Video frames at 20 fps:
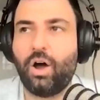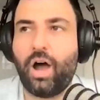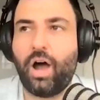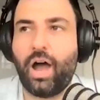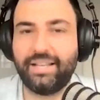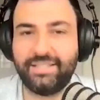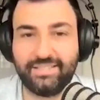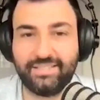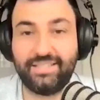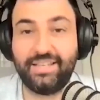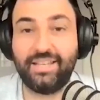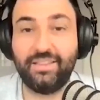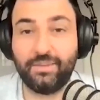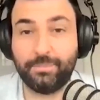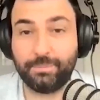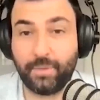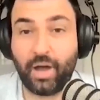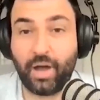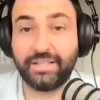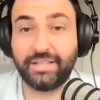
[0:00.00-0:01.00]
I see the
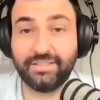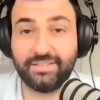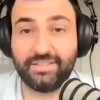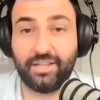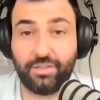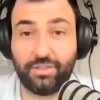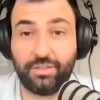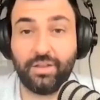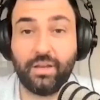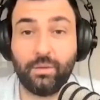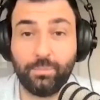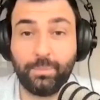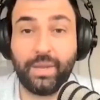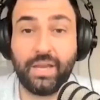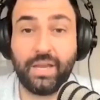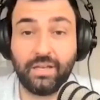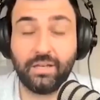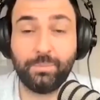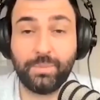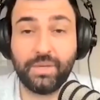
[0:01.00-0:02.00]
mindset thing
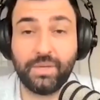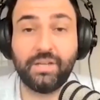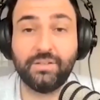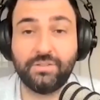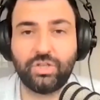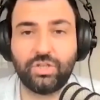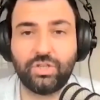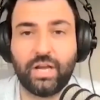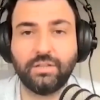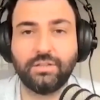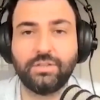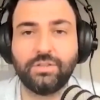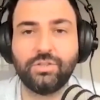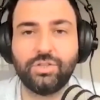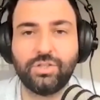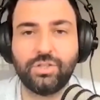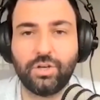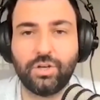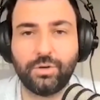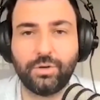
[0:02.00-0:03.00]
being the biggest
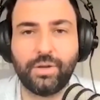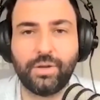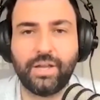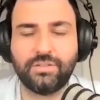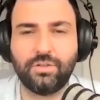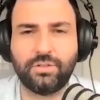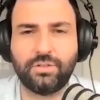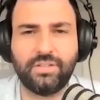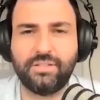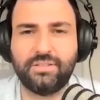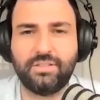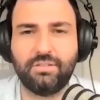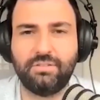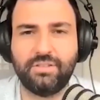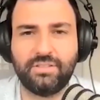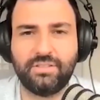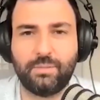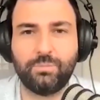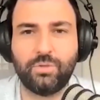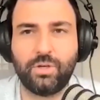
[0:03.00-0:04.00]
challenge. It's not
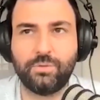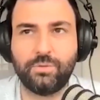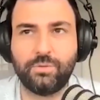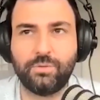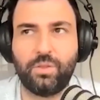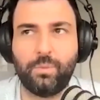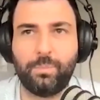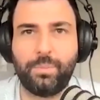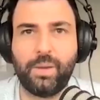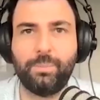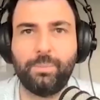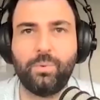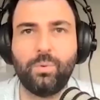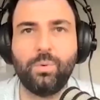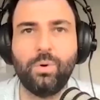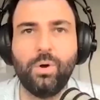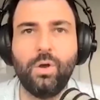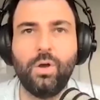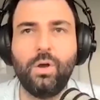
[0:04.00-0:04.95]
necessarily sometimes whether people